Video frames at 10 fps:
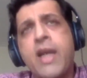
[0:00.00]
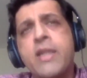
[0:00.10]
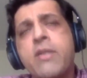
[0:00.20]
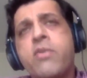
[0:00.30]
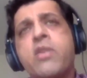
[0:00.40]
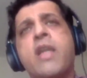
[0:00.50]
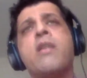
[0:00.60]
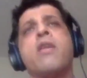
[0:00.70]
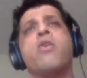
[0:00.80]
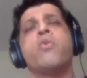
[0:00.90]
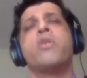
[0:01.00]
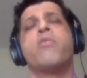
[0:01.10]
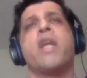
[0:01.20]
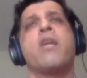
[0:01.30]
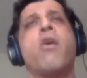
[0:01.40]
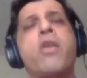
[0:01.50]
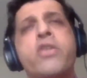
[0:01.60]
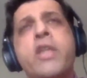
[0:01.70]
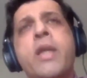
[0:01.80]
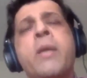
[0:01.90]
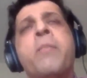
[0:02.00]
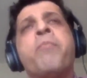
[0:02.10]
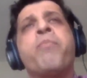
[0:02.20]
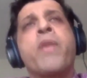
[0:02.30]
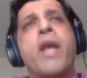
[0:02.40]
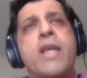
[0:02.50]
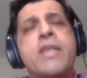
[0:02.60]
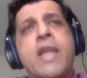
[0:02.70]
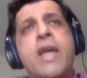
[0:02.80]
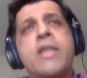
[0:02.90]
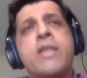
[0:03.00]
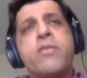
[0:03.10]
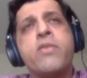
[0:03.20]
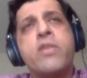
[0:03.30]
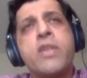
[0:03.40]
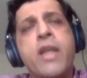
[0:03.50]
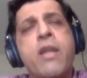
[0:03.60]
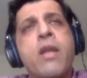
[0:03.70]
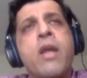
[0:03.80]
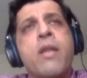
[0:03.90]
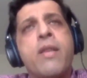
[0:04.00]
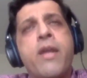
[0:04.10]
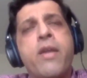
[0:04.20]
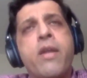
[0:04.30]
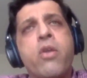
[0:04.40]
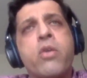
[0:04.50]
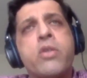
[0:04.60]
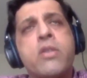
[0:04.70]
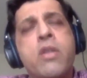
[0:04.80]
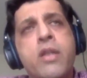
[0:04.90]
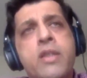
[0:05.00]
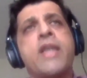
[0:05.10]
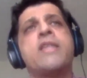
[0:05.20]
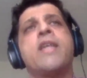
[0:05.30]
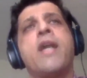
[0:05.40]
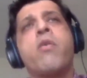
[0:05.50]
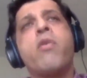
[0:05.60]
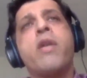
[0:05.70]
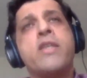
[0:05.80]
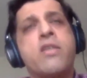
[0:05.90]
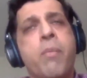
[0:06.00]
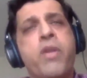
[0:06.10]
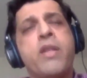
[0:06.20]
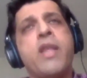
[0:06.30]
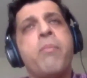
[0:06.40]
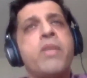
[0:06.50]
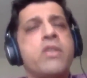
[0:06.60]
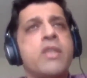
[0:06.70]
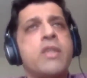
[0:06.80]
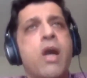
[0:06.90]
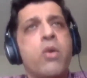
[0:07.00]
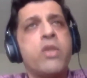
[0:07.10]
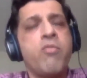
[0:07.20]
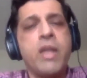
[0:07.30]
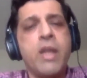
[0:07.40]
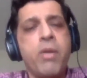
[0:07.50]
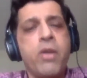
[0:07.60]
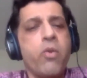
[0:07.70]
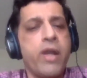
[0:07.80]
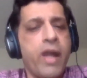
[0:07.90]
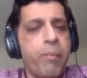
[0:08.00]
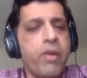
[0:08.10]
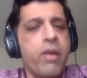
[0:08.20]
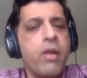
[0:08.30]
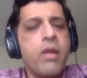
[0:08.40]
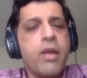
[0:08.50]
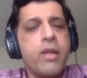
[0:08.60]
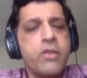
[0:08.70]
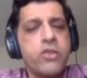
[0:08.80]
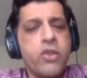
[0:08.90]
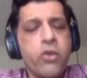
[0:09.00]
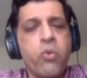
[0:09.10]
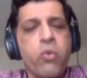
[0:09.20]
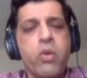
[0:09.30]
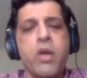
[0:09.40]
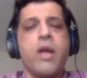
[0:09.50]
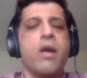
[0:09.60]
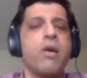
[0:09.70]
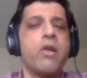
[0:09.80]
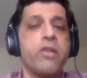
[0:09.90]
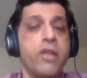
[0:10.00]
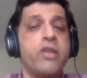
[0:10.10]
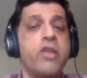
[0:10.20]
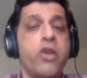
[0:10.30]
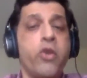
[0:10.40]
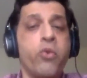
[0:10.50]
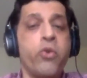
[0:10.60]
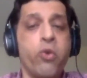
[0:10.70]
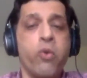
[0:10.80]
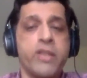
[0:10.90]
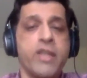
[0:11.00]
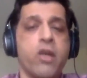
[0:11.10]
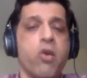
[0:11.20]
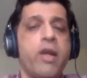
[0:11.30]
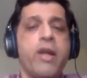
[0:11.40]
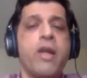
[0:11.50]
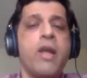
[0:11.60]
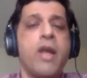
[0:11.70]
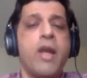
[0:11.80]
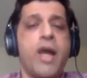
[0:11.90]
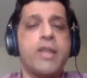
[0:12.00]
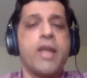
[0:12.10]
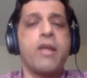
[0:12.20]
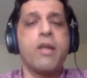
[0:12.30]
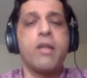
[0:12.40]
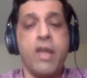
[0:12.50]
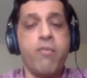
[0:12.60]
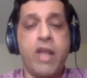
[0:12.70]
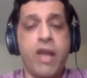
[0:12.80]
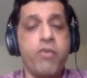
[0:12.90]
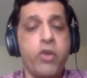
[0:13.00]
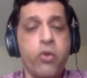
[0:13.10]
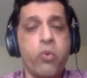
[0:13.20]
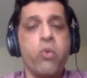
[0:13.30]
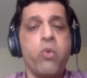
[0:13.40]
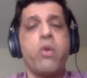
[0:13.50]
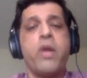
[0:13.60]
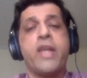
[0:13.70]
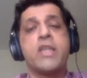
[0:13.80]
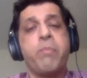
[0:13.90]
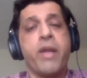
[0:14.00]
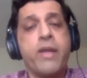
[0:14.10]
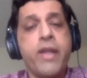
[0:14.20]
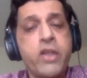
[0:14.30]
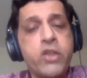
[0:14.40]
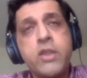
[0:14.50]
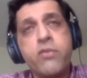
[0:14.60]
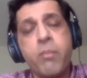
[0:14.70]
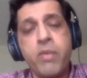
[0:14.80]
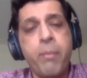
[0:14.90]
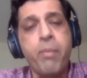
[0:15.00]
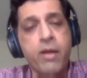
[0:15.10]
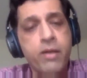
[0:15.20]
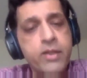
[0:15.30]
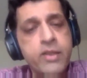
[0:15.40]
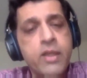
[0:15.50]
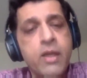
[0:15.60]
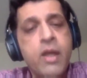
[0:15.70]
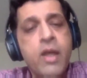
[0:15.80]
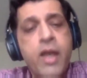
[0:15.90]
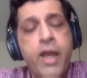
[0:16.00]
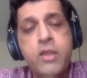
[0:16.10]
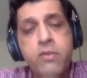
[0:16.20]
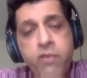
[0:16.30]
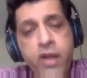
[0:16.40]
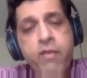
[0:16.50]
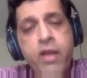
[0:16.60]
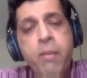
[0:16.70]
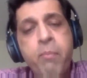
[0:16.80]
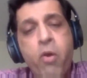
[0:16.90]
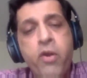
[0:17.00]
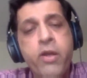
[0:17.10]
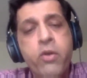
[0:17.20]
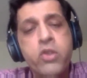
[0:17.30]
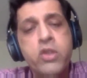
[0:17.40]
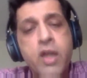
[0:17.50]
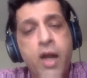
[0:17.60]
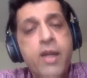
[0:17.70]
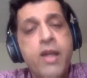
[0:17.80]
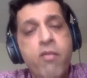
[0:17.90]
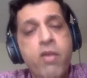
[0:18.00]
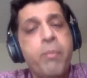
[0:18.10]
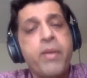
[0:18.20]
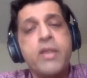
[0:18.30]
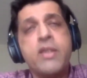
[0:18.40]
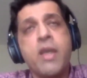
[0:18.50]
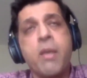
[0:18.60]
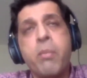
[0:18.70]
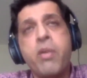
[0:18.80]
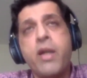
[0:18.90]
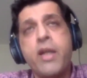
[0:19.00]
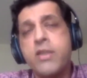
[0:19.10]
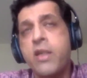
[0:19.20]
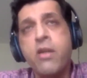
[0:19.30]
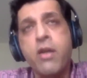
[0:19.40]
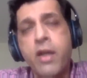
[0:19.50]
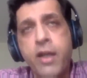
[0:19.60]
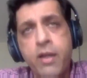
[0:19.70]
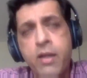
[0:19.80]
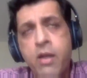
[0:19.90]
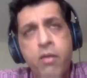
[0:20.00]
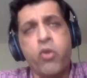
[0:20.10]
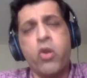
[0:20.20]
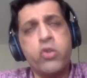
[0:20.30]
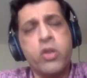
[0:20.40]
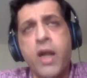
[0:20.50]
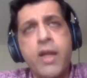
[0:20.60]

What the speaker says: You know, as clients have seen the use of technology, as clients have seen that, you know, things that disrupted their business, how they've been able to adapt in this new, the new, as I call it, I think they will have new expectations from their partners. And it's very, very important to start developing these capabilities internally.